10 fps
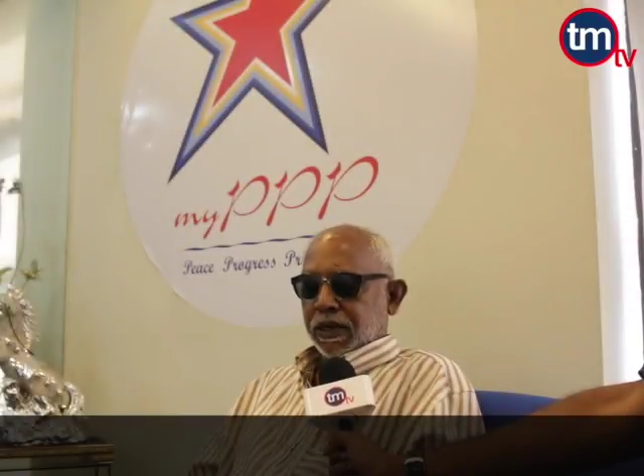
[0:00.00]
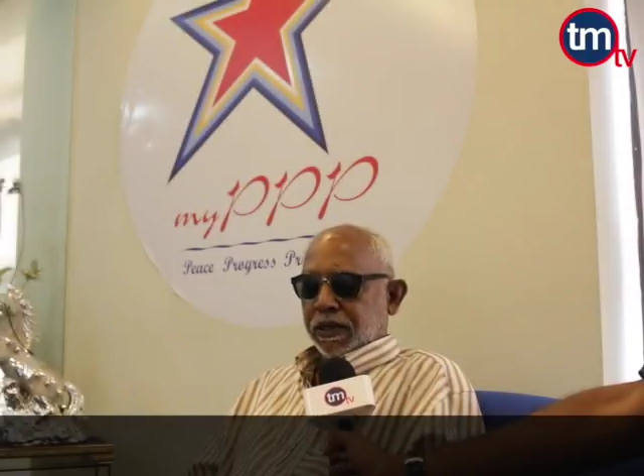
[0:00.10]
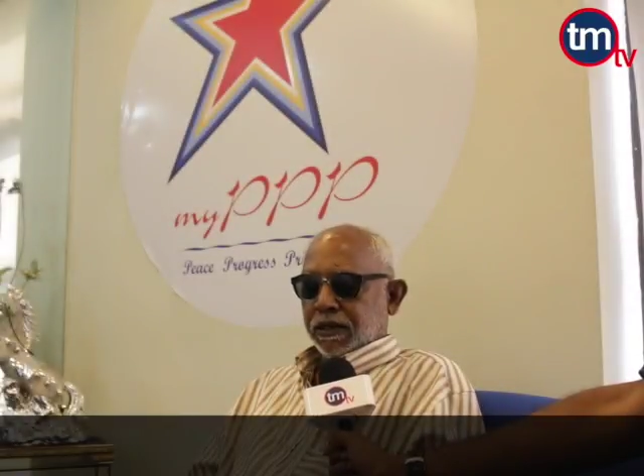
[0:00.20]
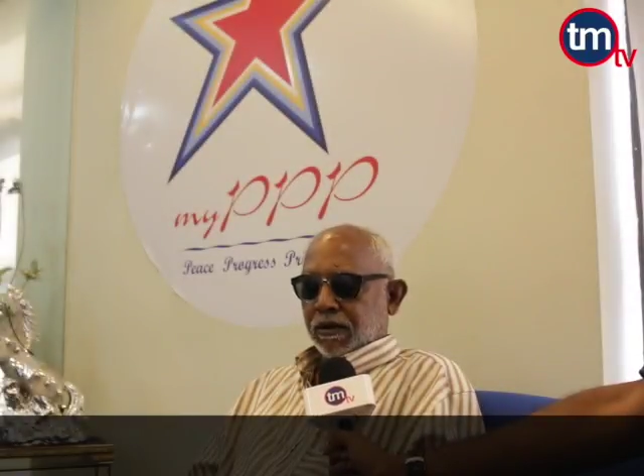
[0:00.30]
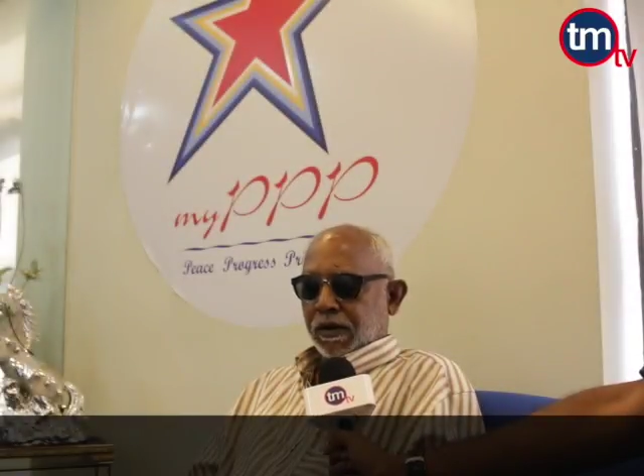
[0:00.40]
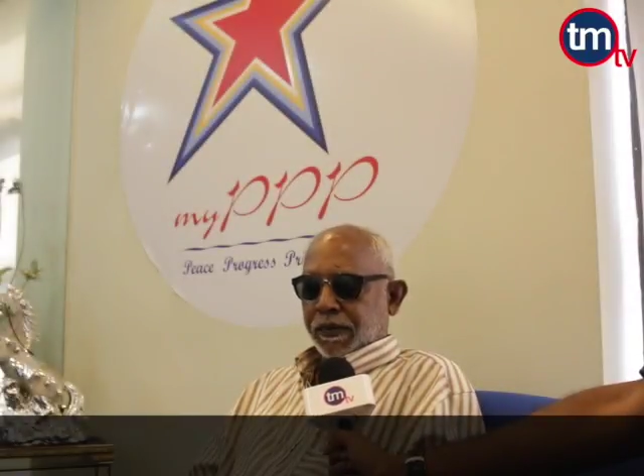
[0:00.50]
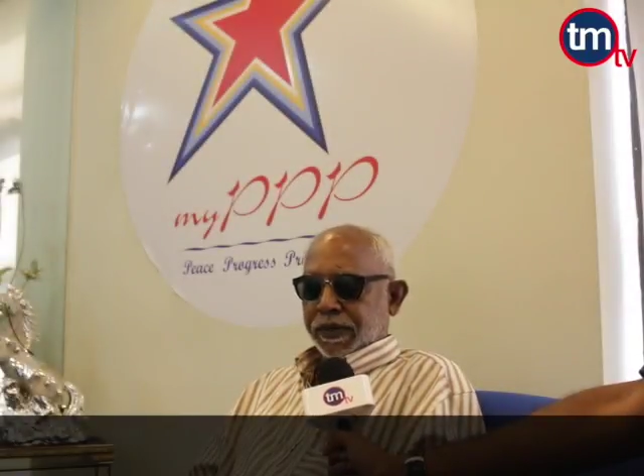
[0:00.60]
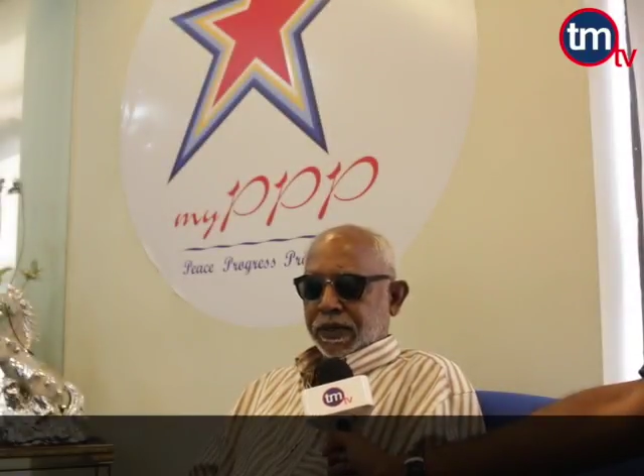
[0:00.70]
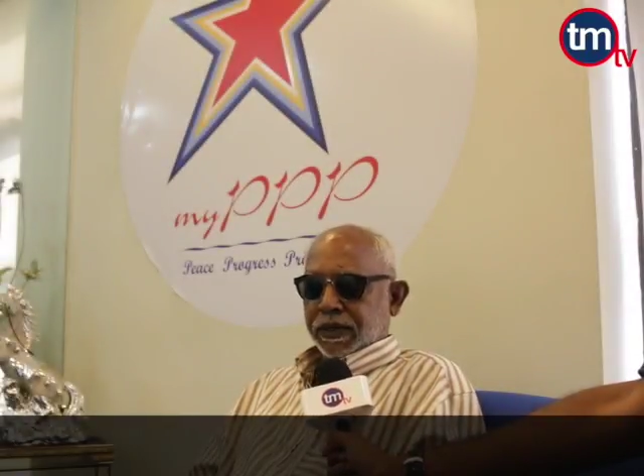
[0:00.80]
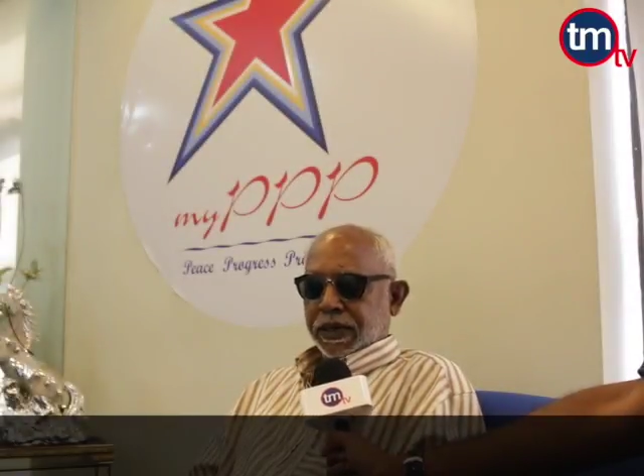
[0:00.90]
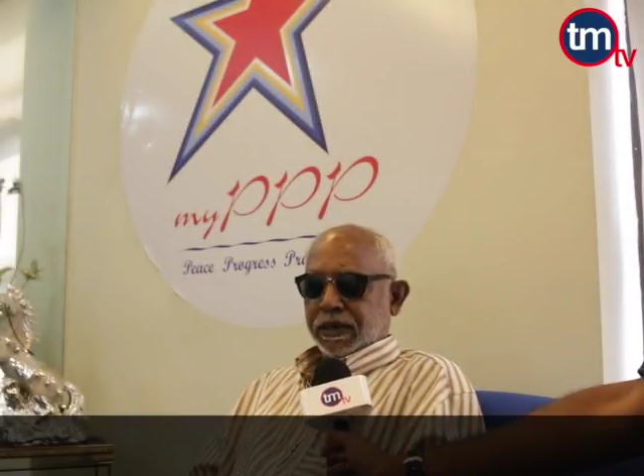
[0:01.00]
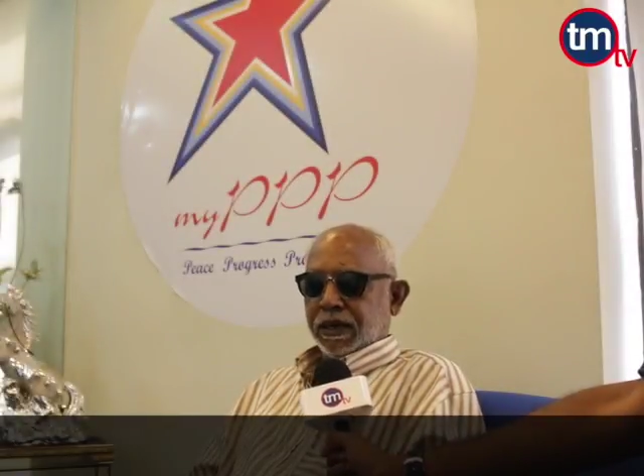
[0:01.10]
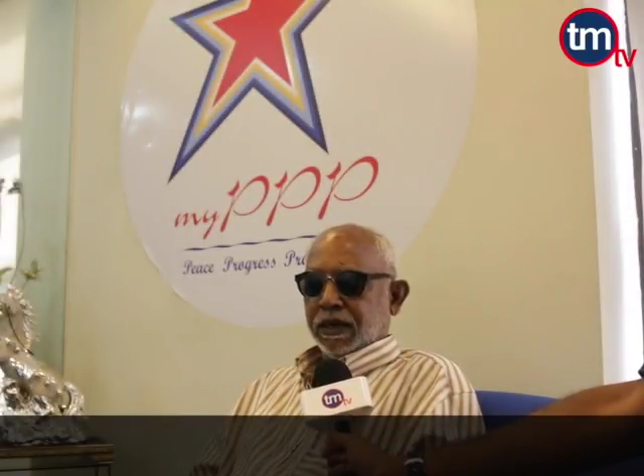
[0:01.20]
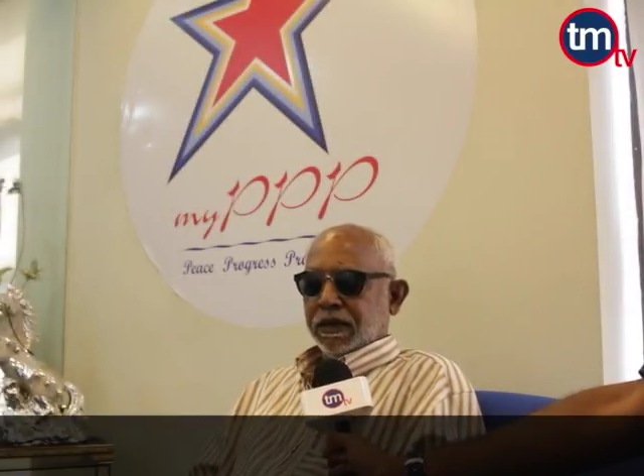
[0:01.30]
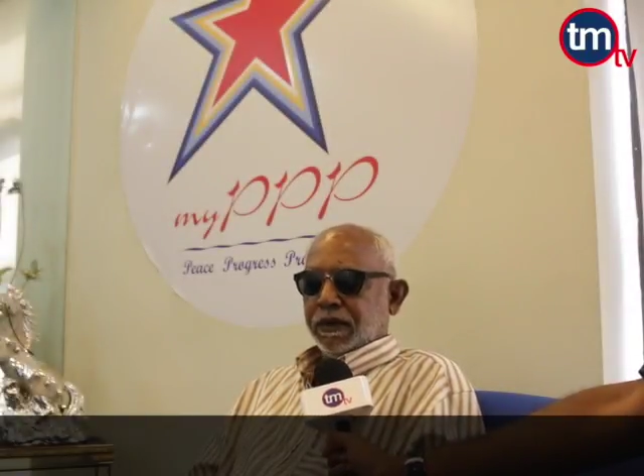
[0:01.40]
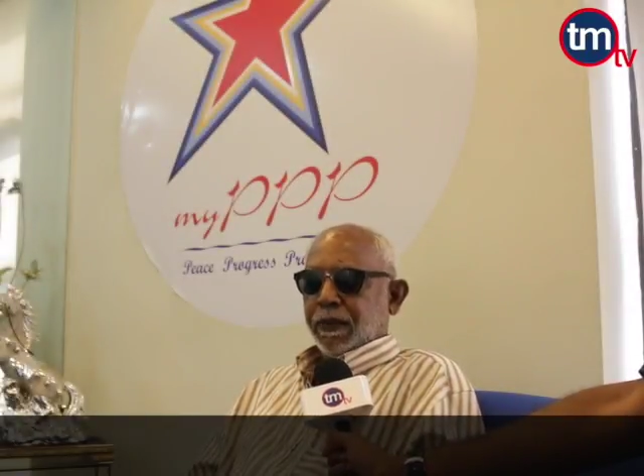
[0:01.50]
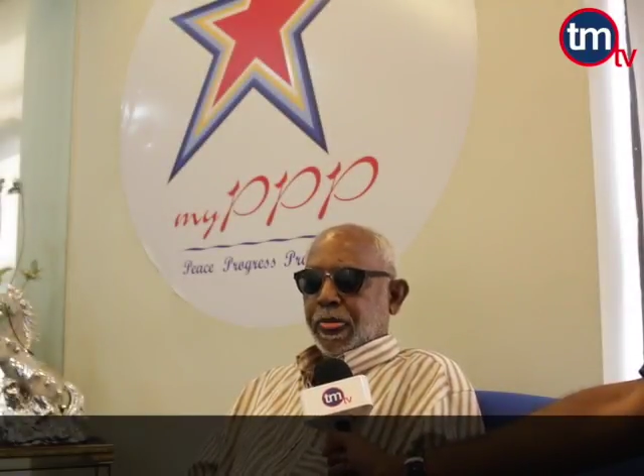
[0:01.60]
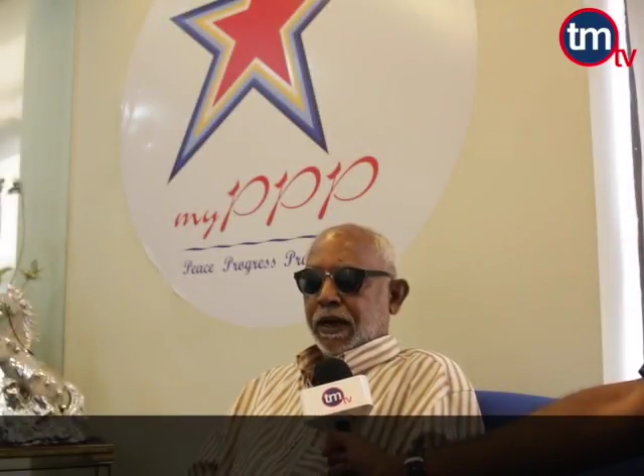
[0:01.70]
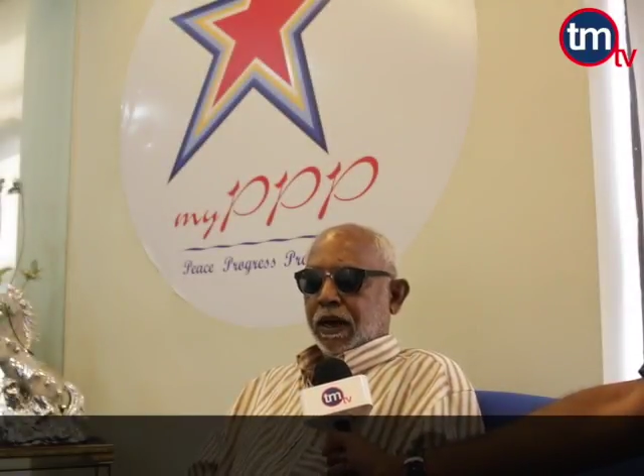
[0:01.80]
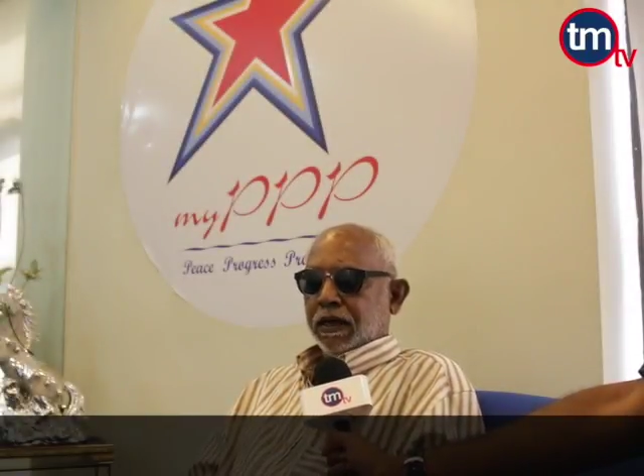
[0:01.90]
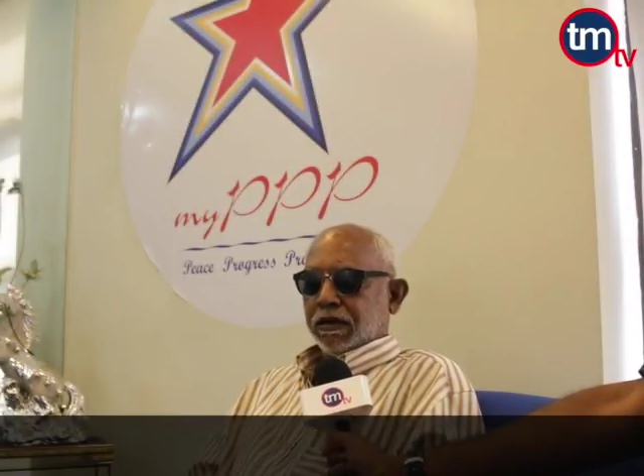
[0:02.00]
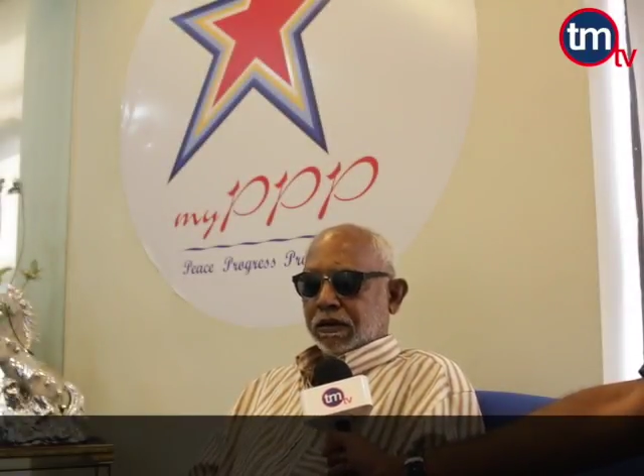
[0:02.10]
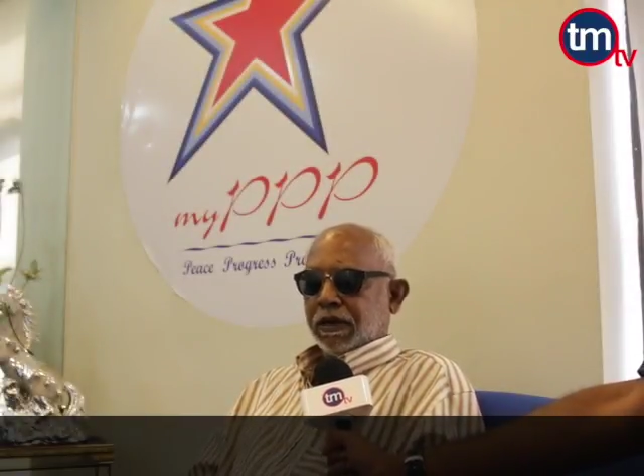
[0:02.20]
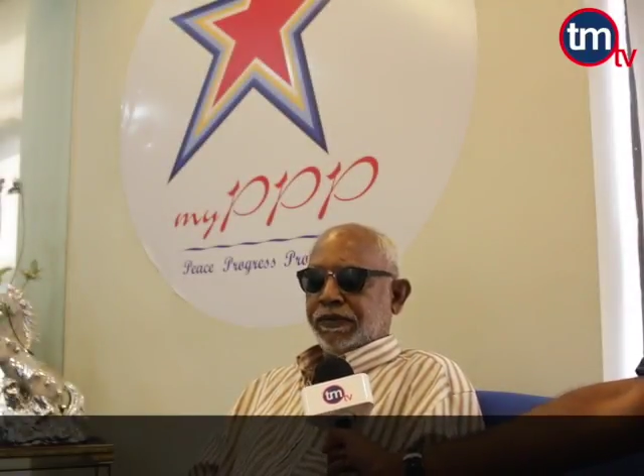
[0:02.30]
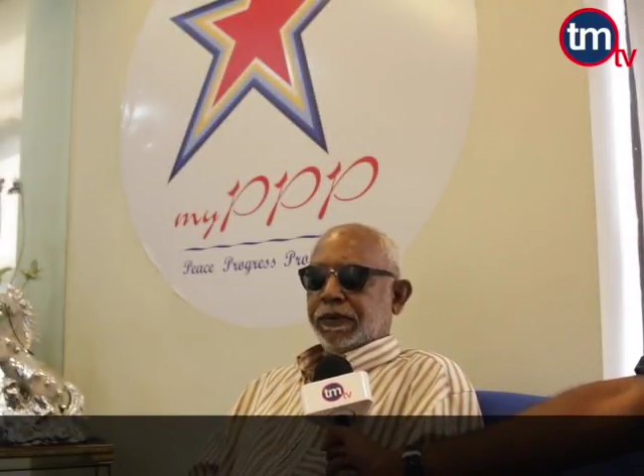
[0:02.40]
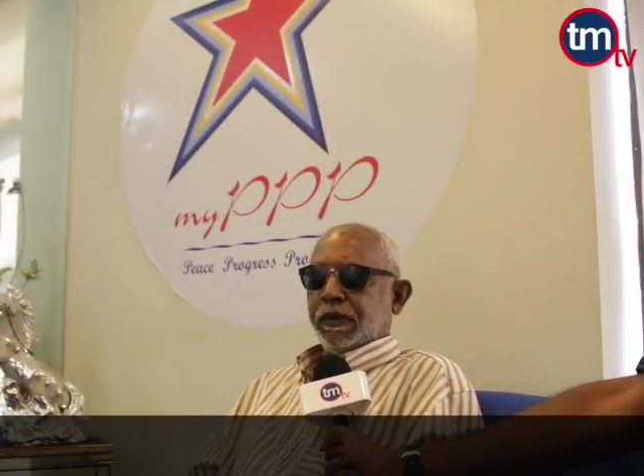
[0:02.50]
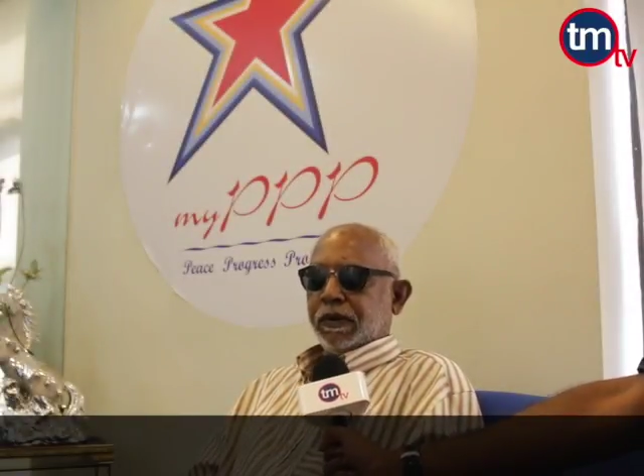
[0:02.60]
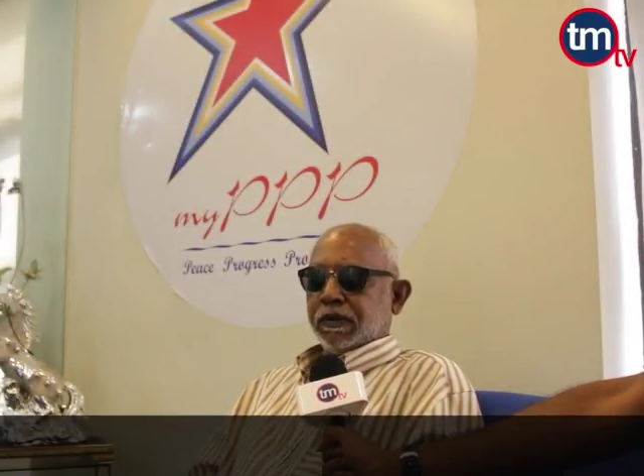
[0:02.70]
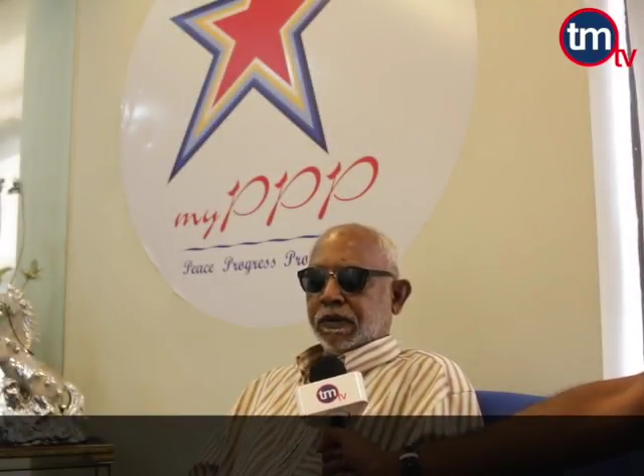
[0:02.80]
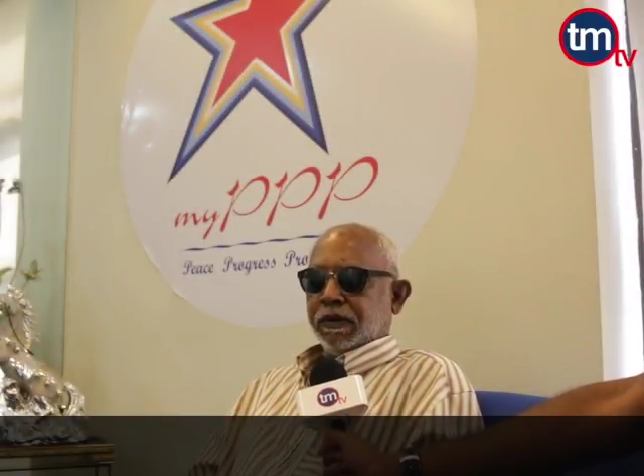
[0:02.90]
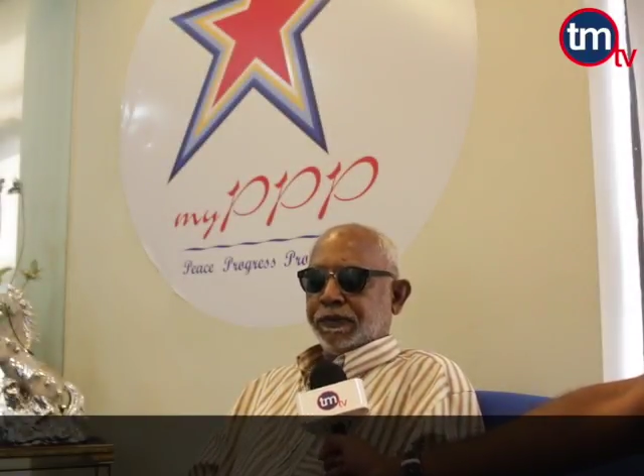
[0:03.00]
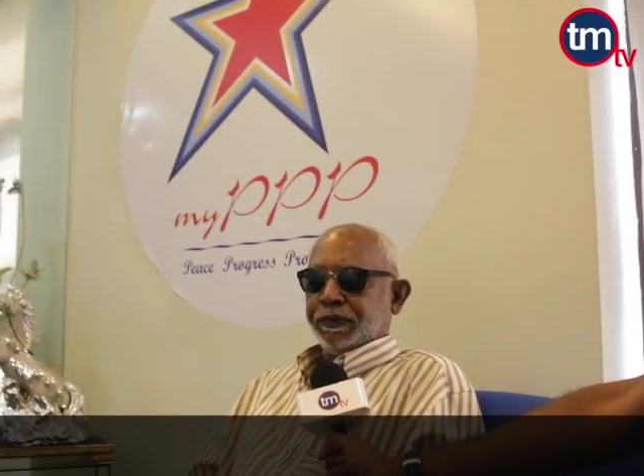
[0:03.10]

in the operation theater, I thought of him also.